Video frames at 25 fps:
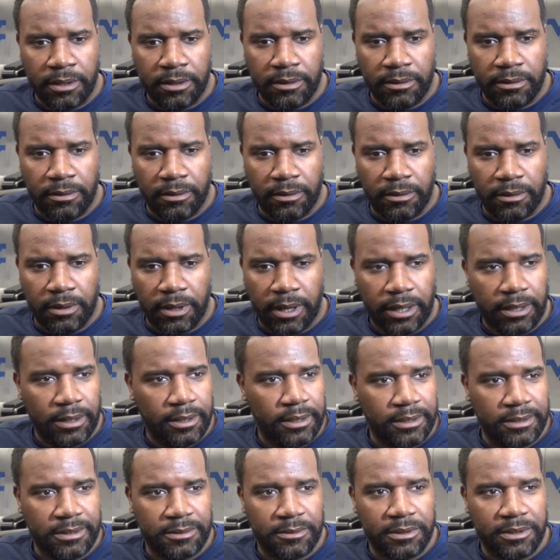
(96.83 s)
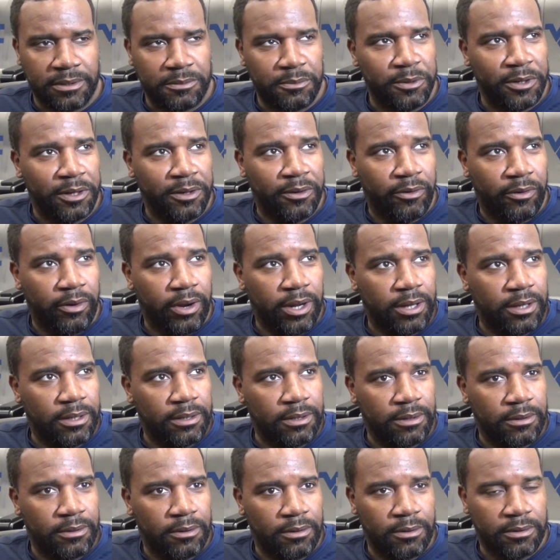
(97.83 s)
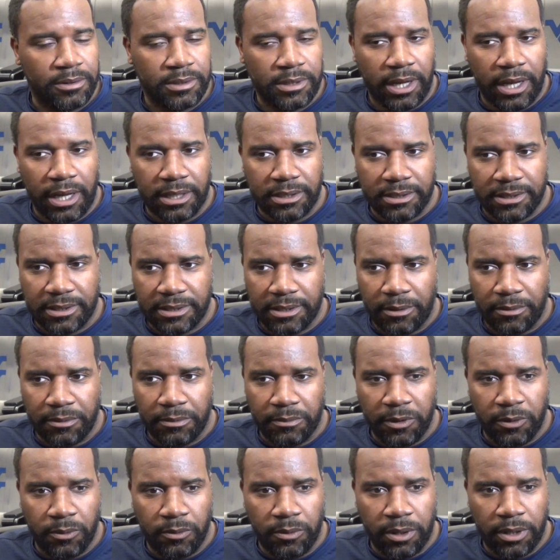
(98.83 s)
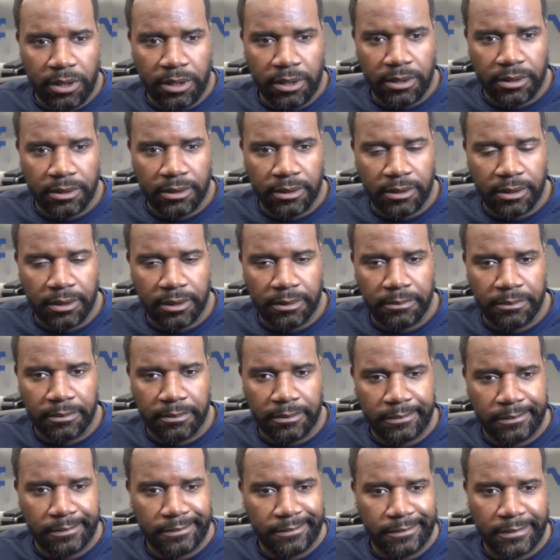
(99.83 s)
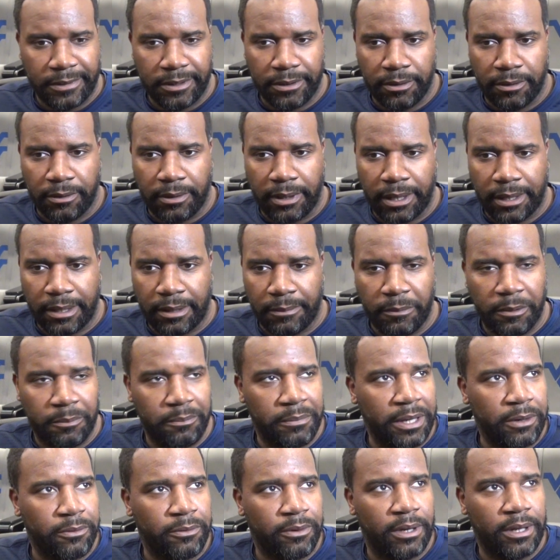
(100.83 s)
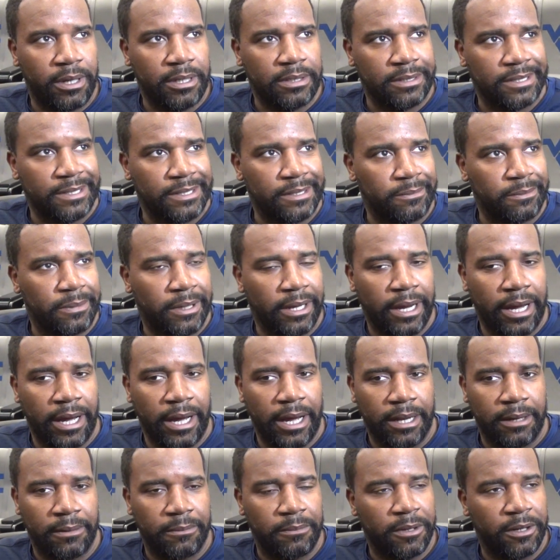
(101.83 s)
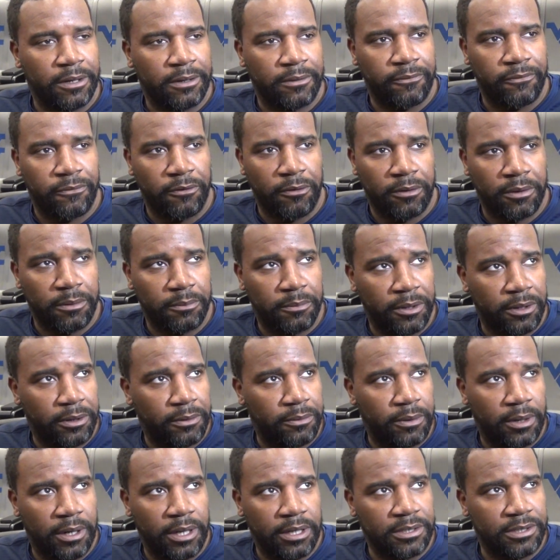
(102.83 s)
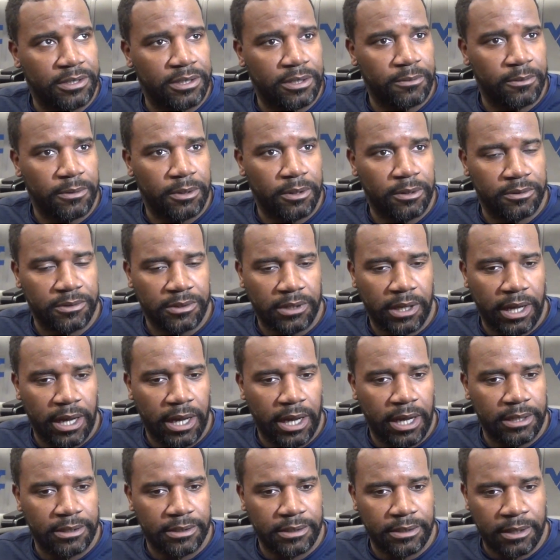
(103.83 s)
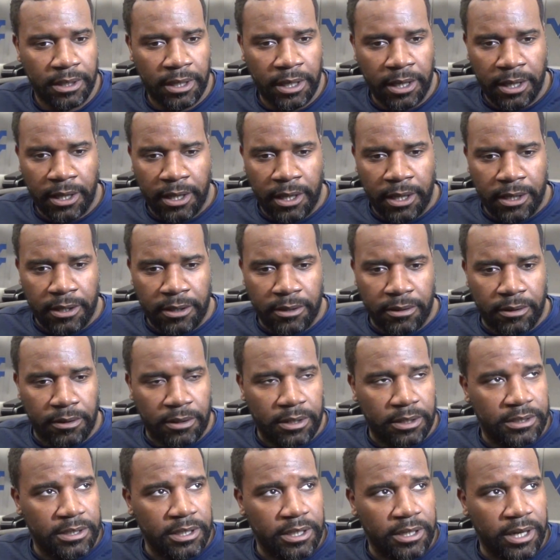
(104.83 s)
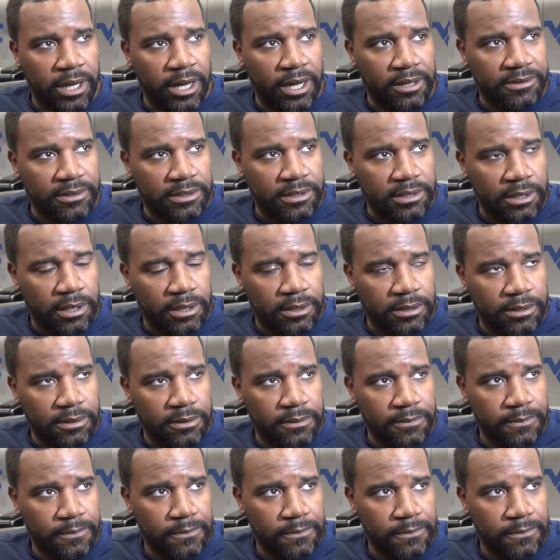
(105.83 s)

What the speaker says: you know, like, it's been great. You know, those guys are accepting me well. And, you know, like, I'm a big relationship guy, and I'm looking forward to building a relationship with those guys and, you know, continue to have success.